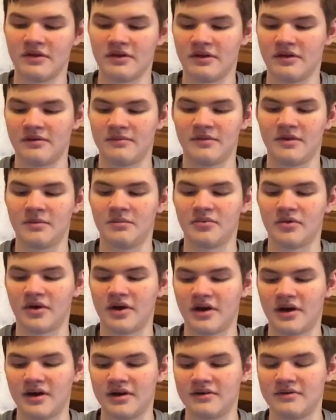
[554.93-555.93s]

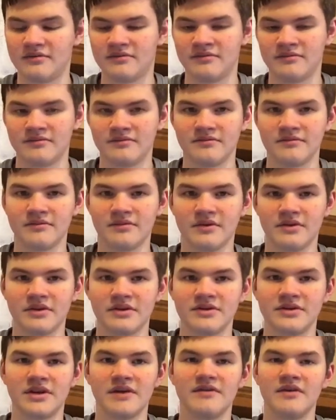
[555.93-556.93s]
LeBron
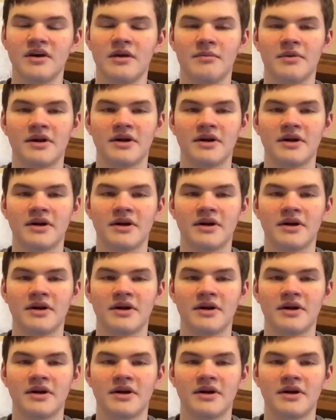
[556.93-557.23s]
just giving up